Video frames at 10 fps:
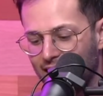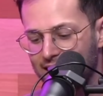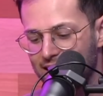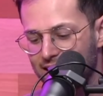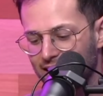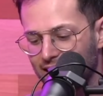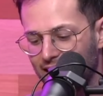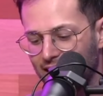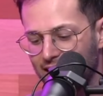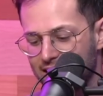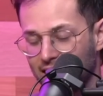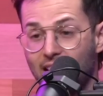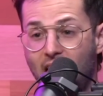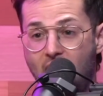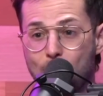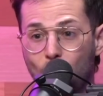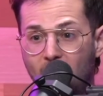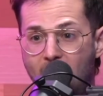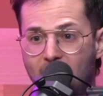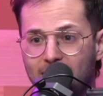And he's like, I'm
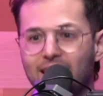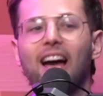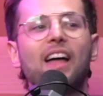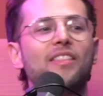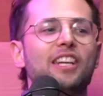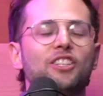okay. And then